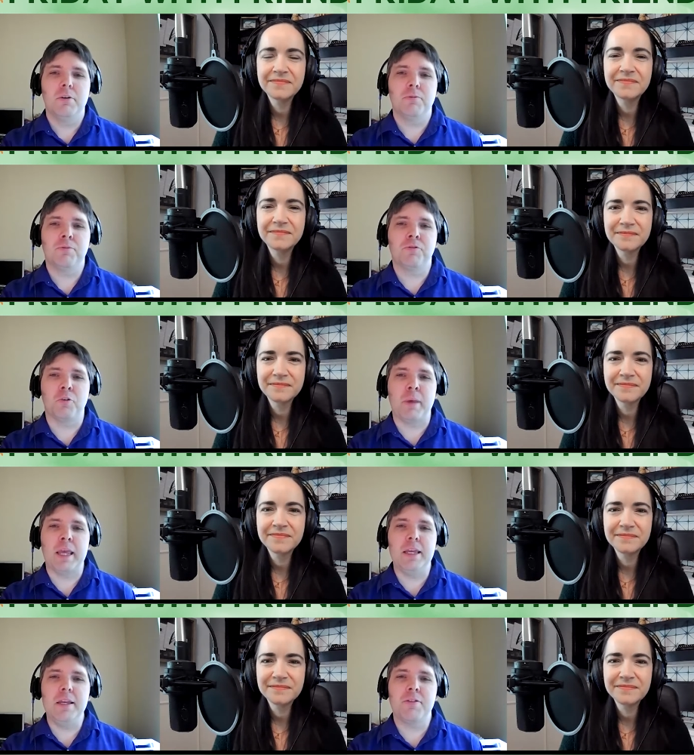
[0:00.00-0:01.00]
Speaker 1: For
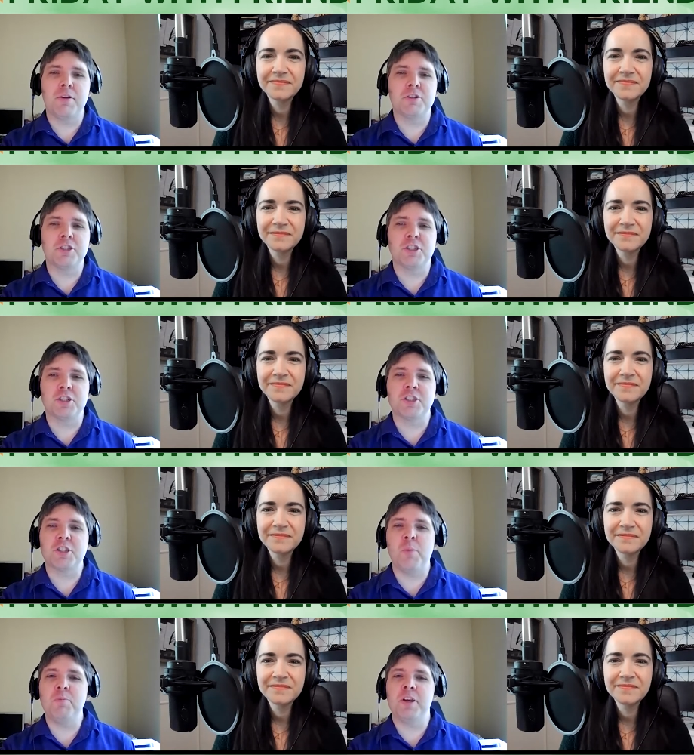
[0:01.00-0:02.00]
me, there's just
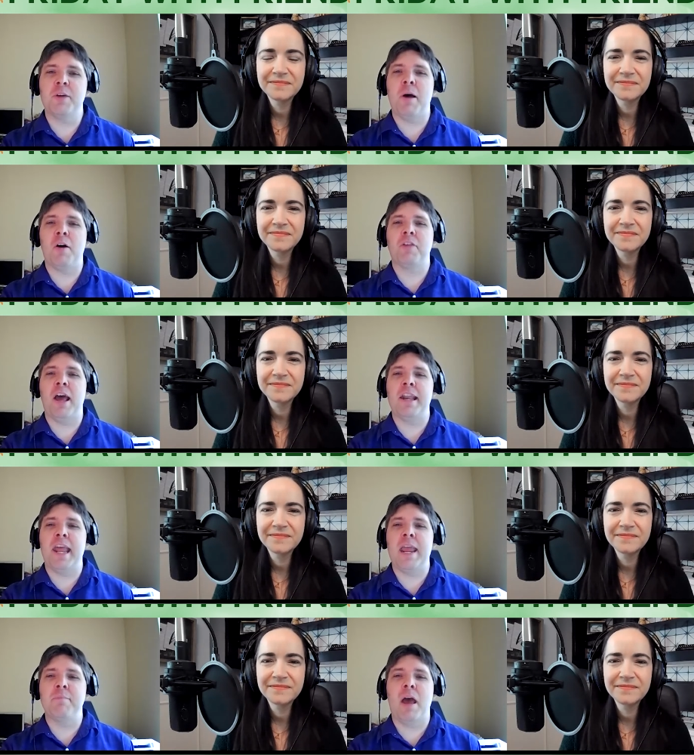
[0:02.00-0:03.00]
something about that
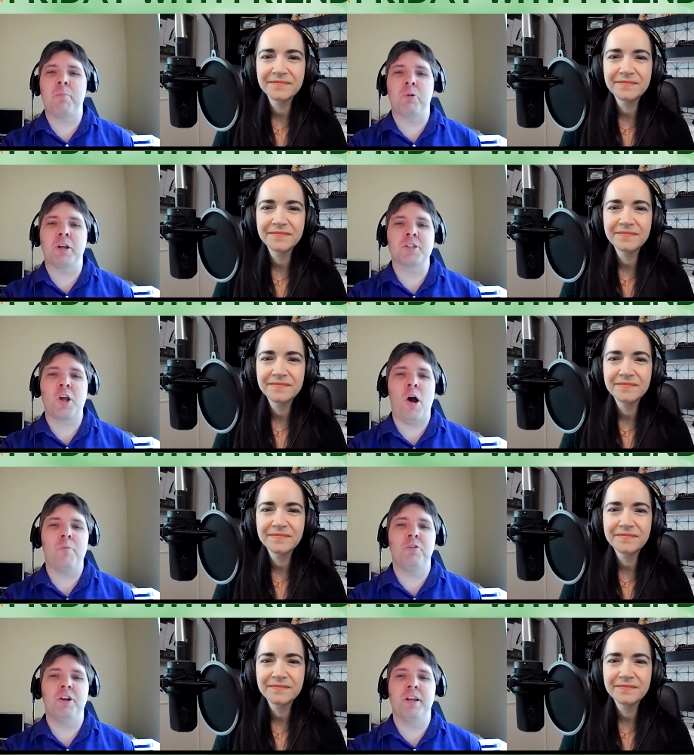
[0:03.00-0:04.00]
name that brings
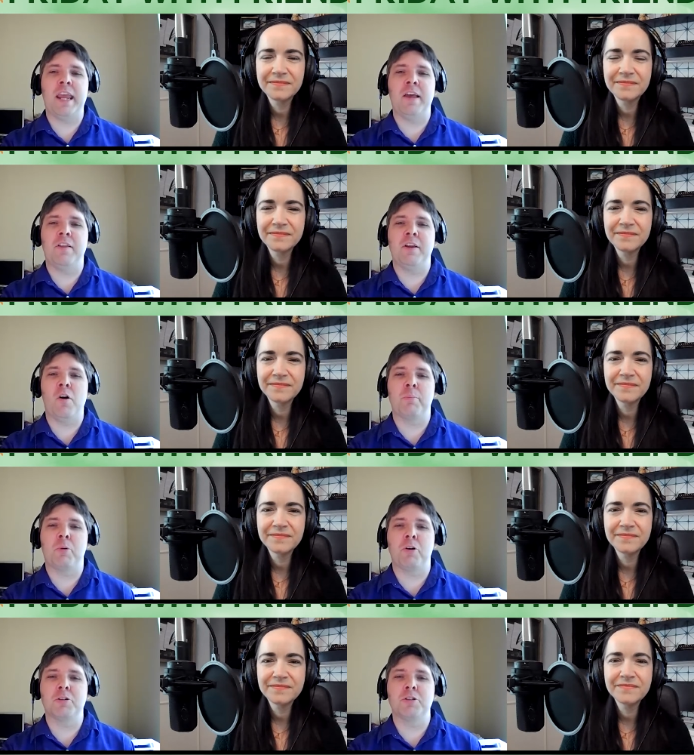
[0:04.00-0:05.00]
comfort and healing on a
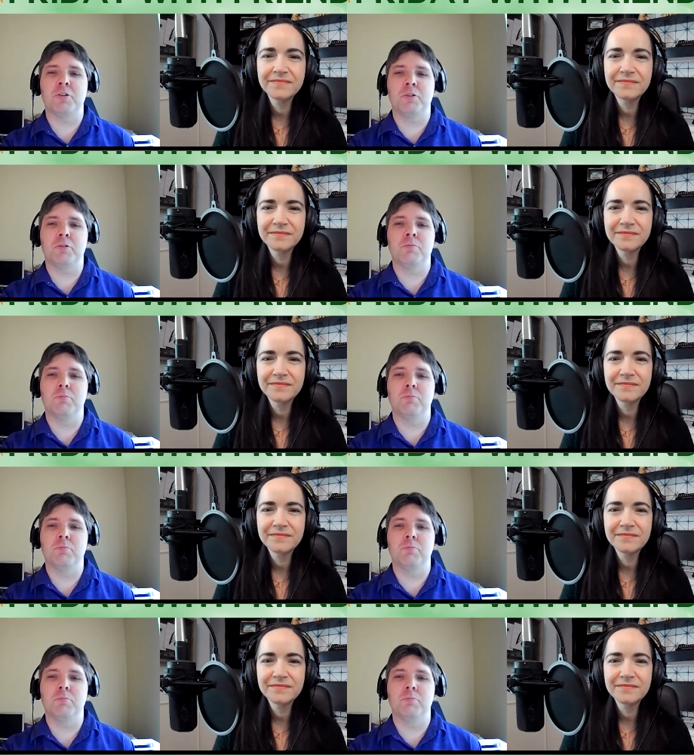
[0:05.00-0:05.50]
personal